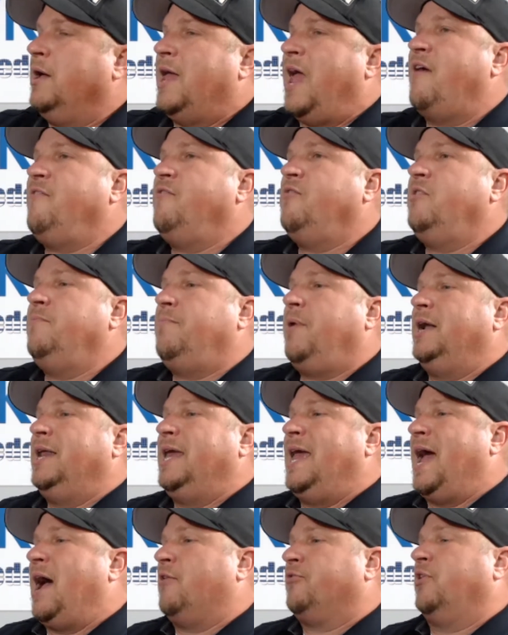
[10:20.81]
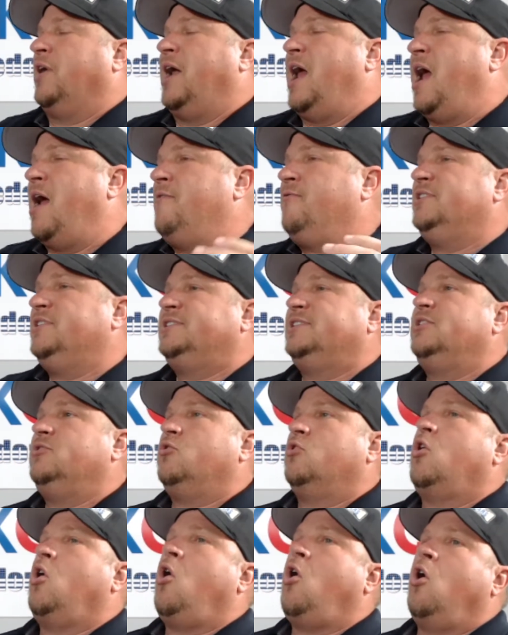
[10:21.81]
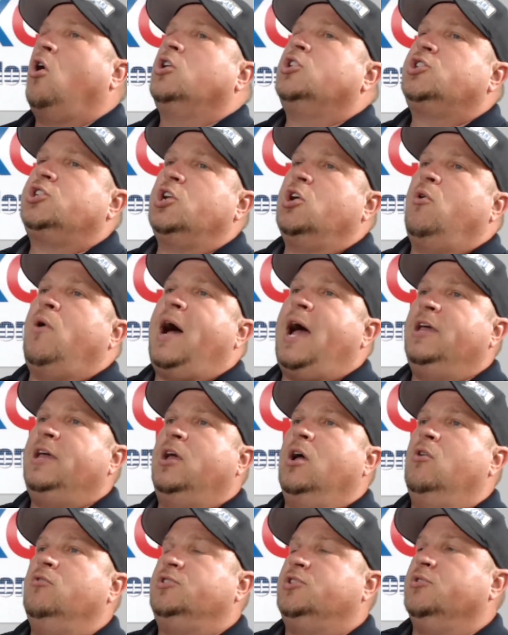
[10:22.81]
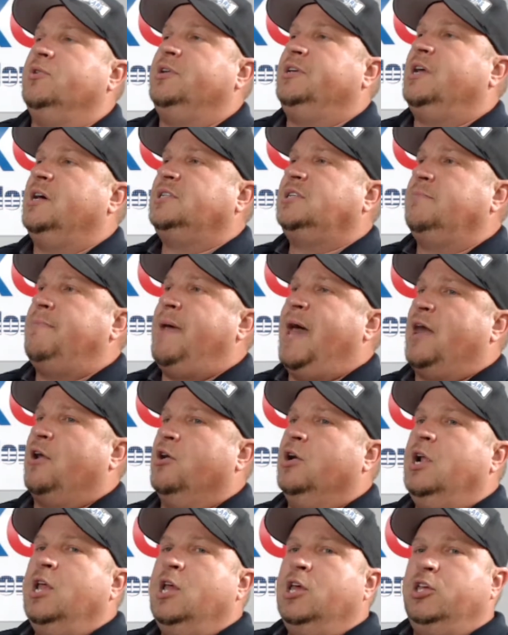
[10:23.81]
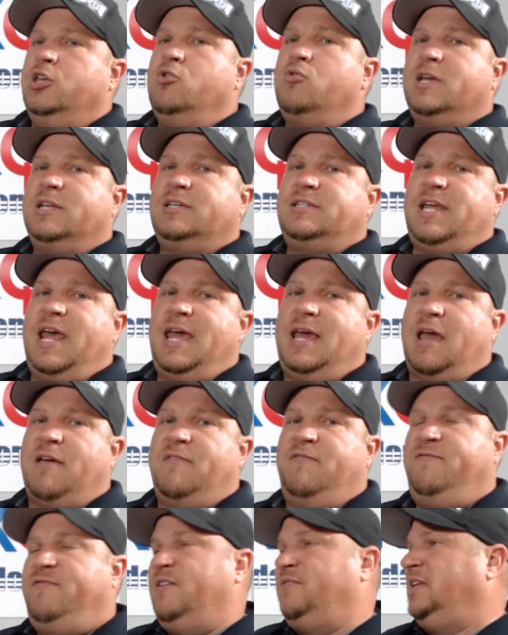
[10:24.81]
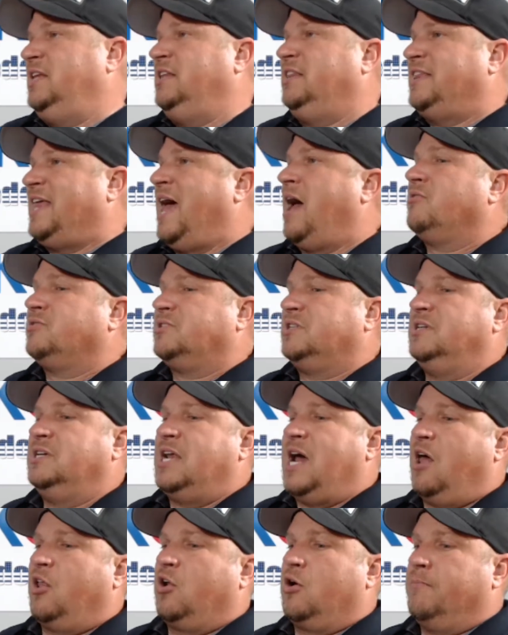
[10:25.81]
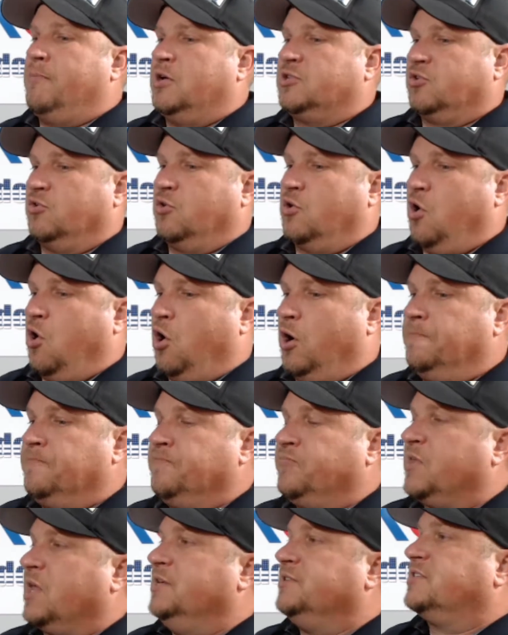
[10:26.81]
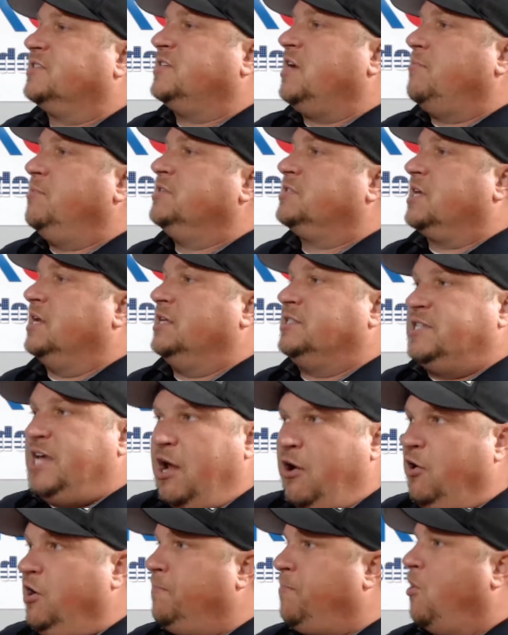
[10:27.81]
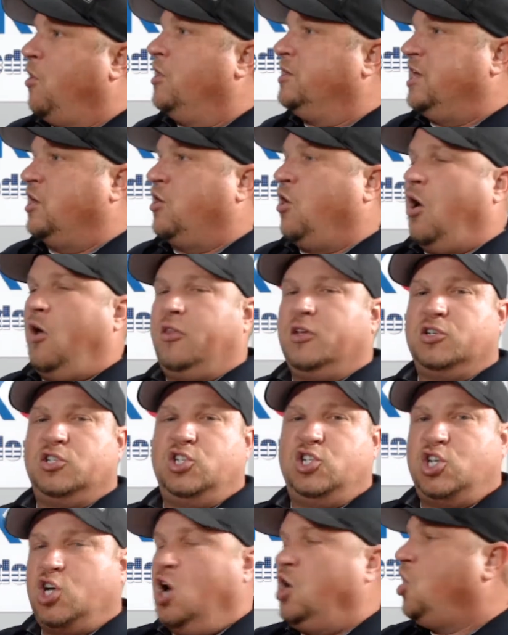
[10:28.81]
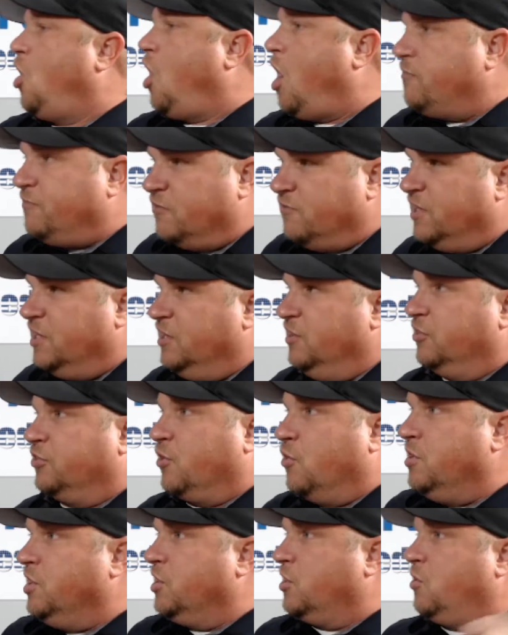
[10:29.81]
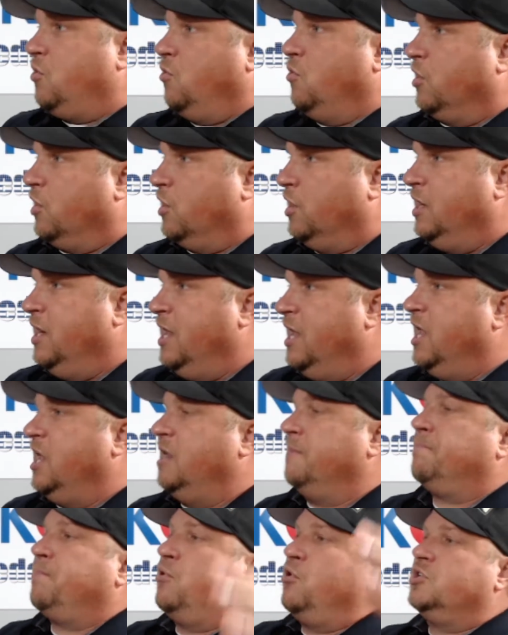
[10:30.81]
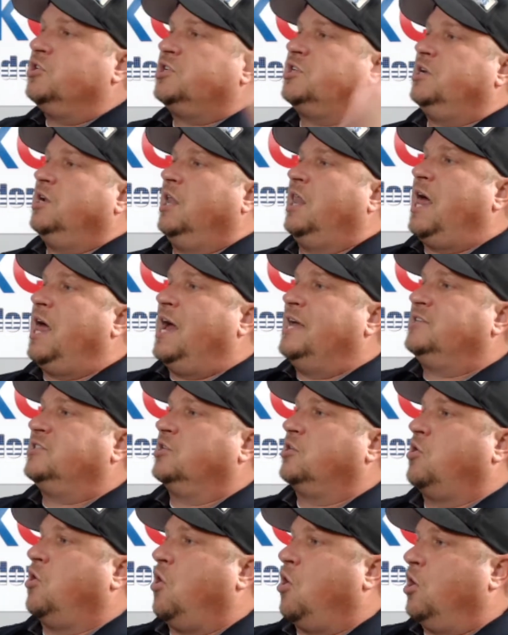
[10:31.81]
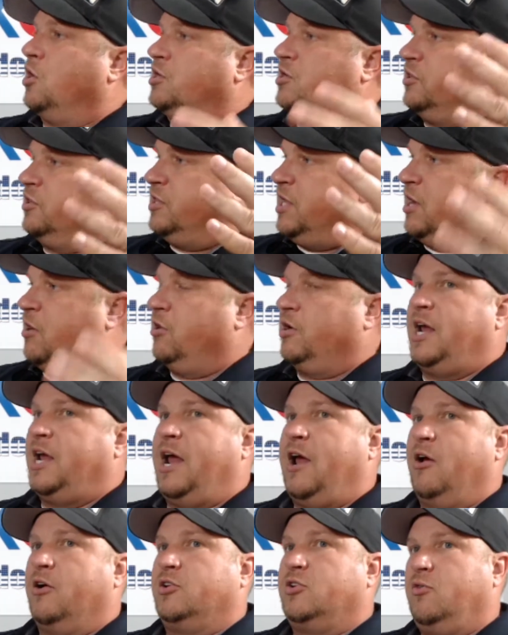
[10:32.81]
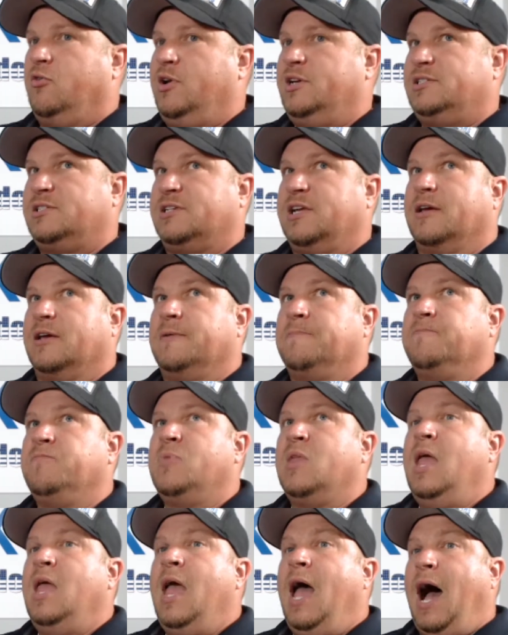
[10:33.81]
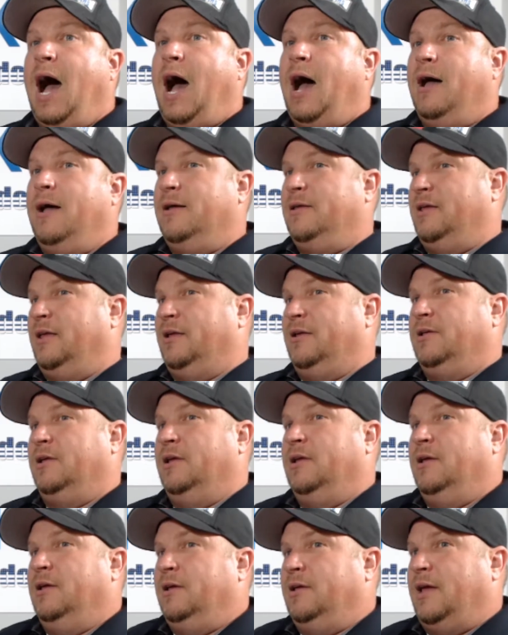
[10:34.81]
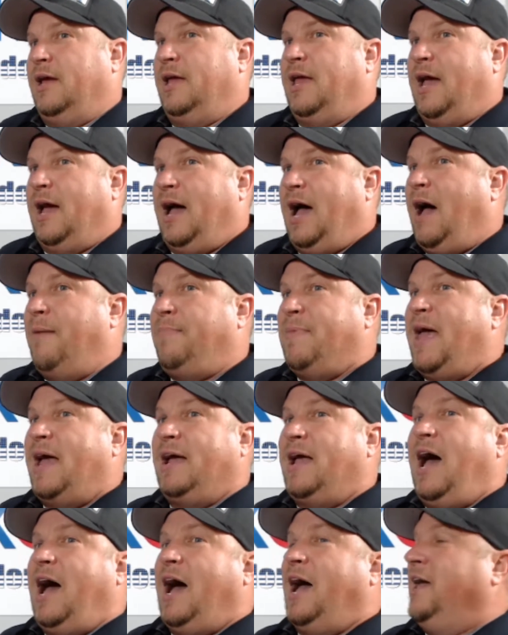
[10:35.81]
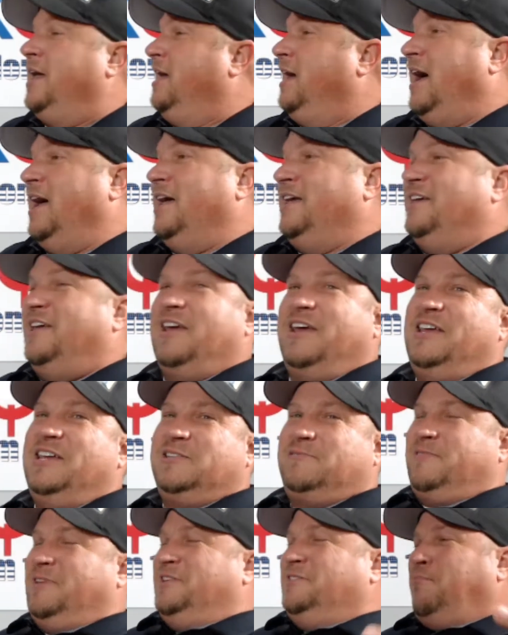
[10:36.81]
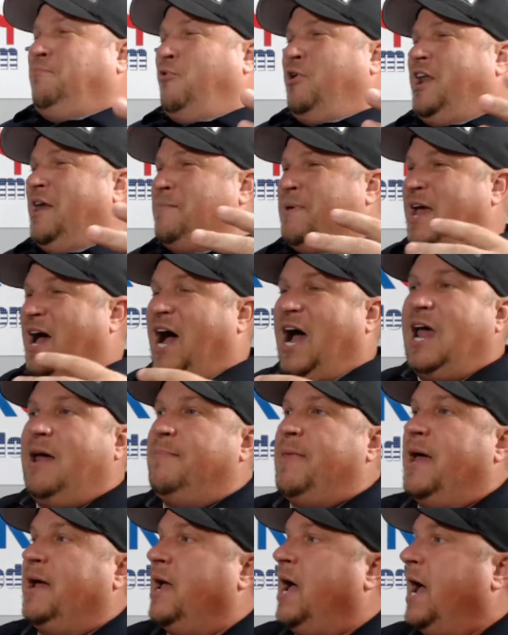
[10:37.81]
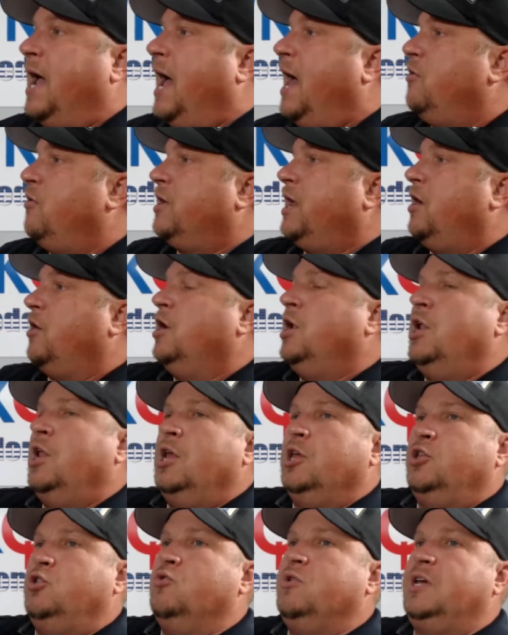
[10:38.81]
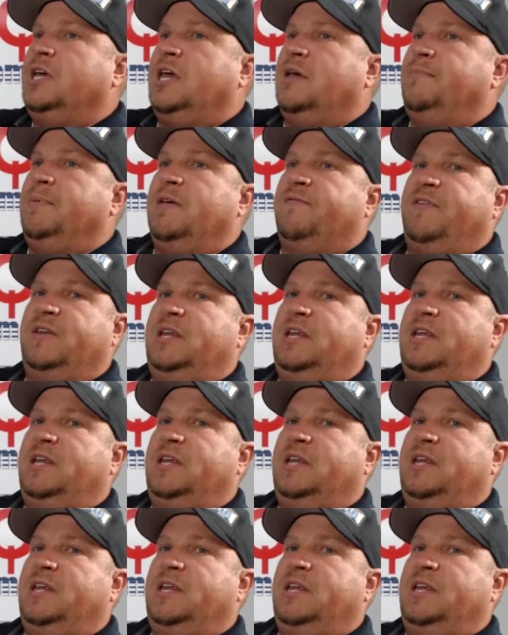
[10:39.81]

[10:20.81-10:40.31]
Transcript: Everybody out there, every single car show I go to, it doesn't matter. You can take a $50,000 muscle car and someone's going to tear it apart, take all the junk off of it and throw it in a corner and personalize the car to their characteristic. Ding, ding, ding, yeah, I'm that guy. He's pointing at me. I am that guy. I don't care. You can give me a